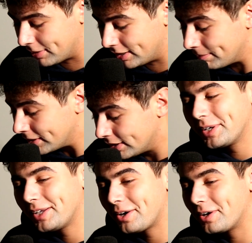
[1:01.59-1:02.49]
But I'm
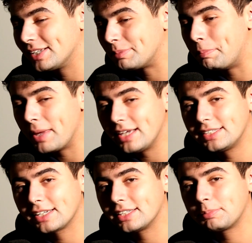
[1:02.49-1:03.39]
gonna go as
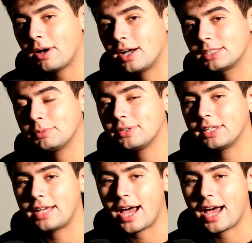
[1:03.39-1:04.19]
basic as possible,